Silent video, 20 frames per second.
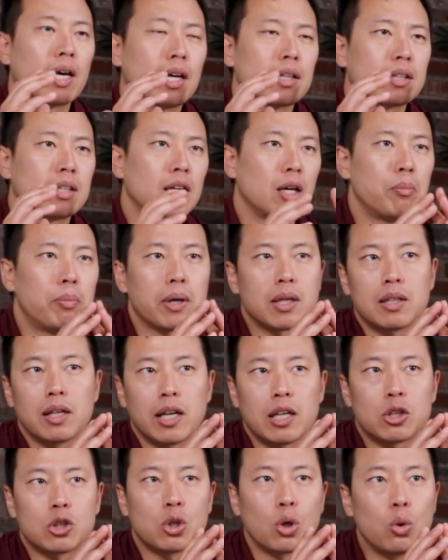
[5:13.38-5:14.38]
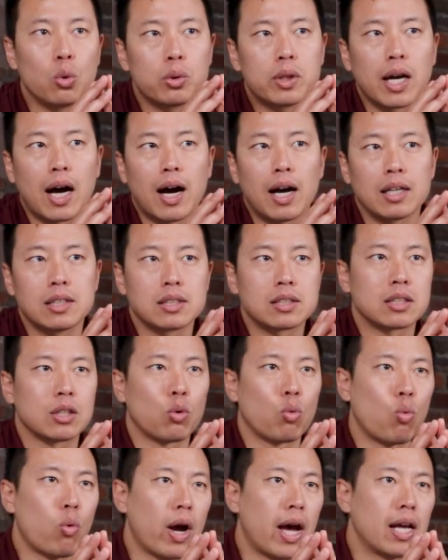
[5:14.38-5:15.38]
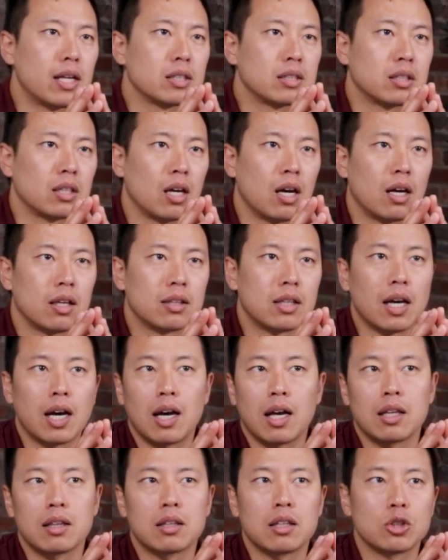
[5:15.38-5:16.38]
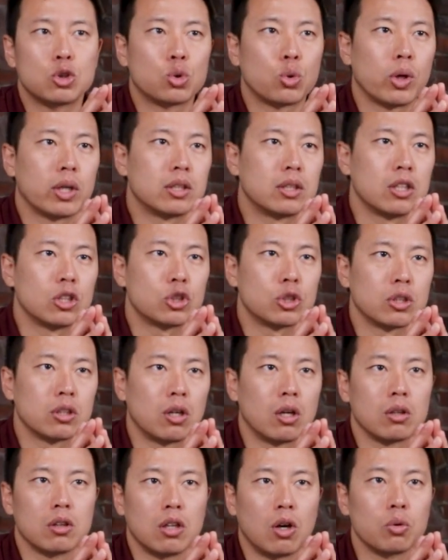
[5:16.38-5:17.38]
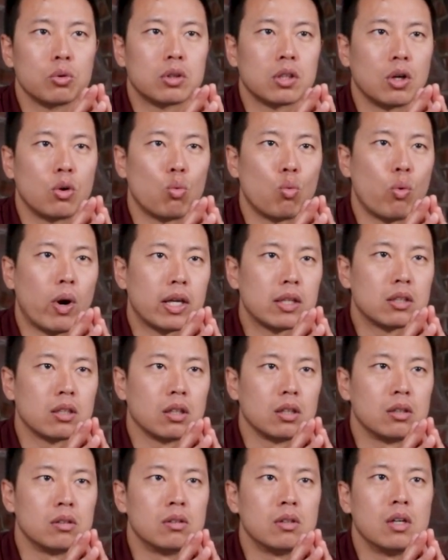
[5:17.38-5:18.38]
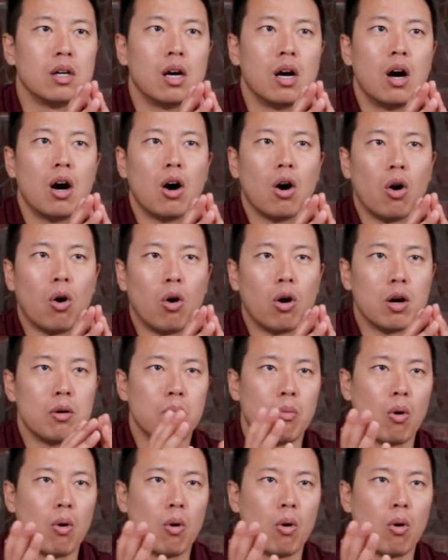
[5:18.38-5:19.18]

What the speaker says: get typically 2 times the rent than the traditional long-term rental or